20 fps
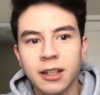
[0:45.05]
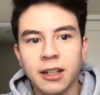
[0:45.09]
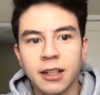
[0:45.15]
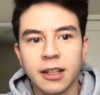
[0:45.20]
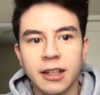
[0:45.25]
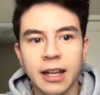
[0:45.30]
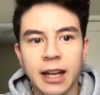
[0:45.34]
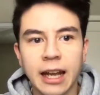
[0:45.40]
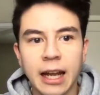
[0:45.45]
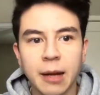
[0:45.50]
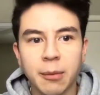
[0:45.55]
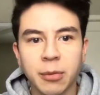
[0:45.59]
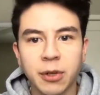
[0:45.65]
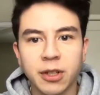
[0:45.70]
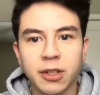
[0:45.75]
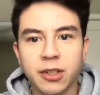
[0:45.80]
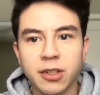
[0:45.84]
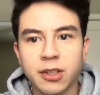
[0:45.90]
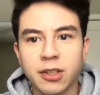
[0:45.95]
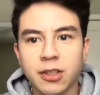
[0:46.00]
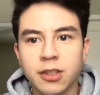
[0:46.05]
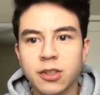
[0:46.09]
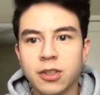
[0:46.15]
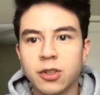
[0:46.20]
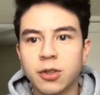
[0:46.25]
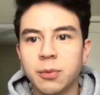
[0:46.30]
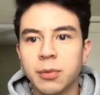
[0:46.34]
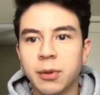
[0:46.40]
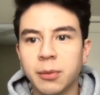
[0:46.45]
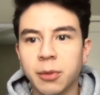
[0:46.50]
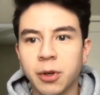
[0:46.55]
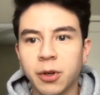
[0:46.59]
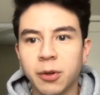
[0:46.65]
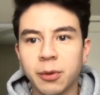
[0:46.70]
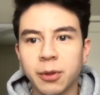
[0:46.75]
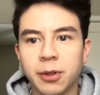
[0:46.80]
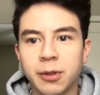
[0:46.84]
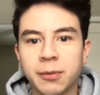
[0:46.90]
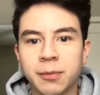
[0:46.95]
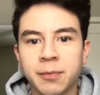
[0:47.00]
an app on Chupa
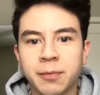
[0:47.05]
Mobile.